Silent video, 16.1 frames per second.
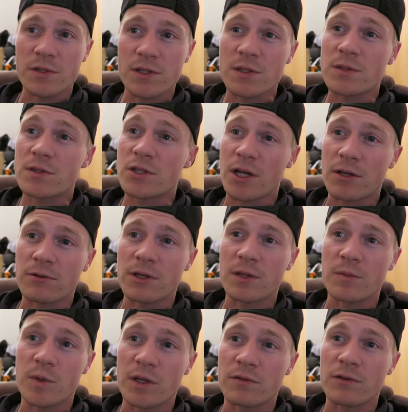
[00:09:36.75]
and just
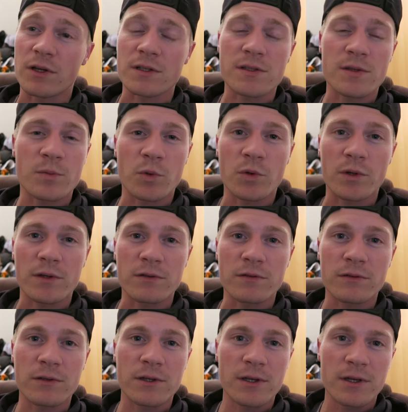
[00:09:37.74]
generally being very
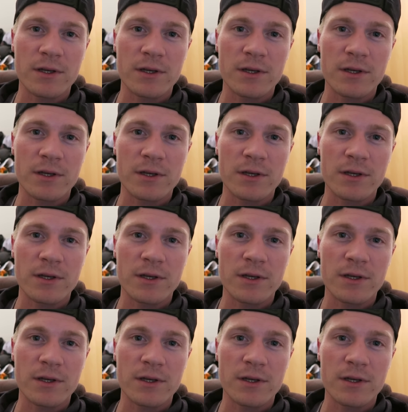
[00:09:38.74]
supportive.